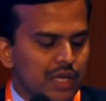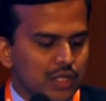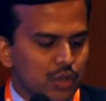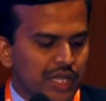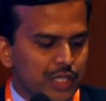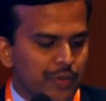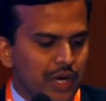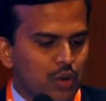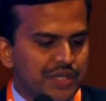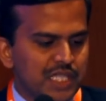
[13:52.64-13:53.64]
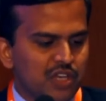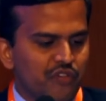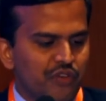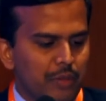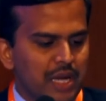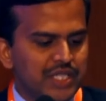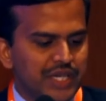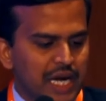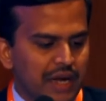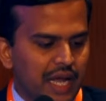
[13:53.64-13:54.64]
So the tuberculosis of female
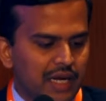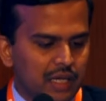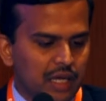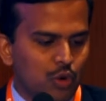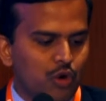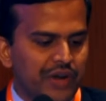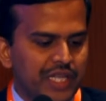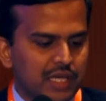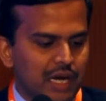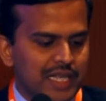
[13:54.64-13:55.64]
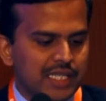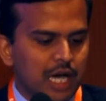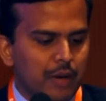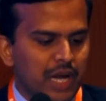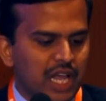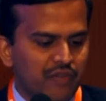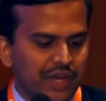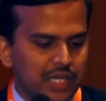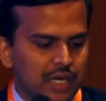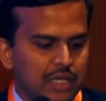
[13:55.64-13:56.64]
genital tract, the ovaries are less commonly
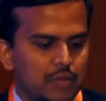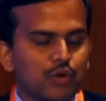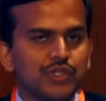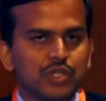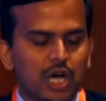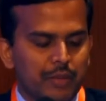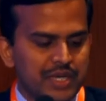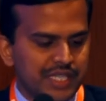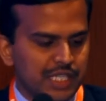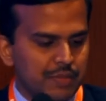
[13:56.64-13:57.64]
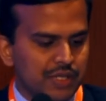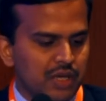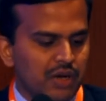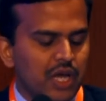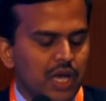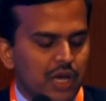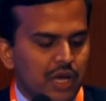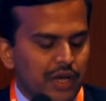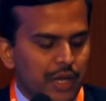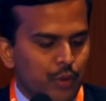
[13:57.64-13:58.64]
affected. The most common systems are
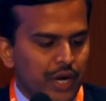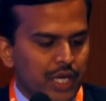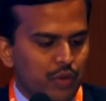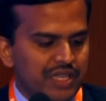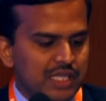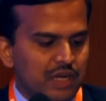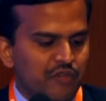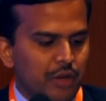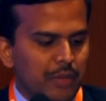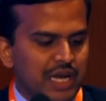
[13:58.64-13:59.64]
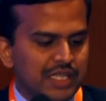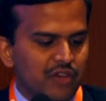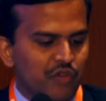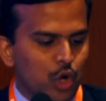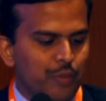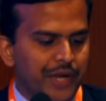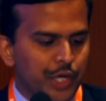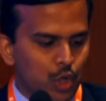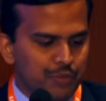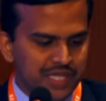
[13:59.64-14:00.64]
reproductive is in female is a
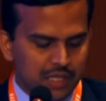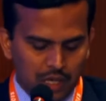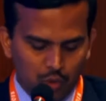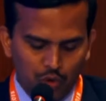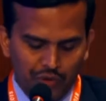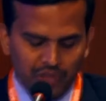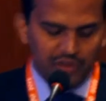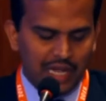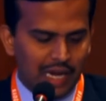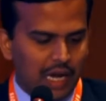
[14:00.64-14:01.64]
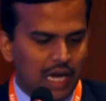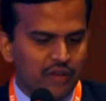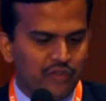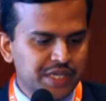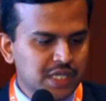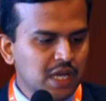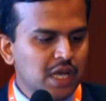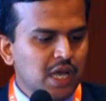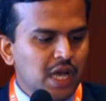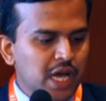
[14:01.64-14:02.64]
fallopian tubes, and ovary very rarely affected.
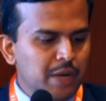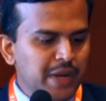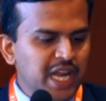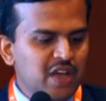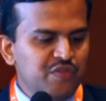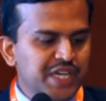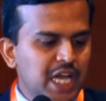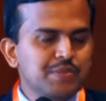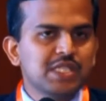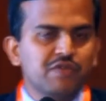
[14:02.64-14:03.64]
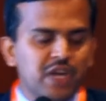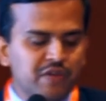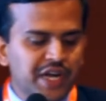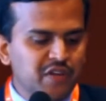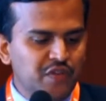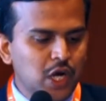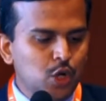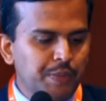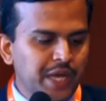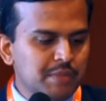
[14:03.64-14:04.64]
And many of the times very, very
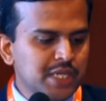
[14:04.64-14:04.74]
difficult to pick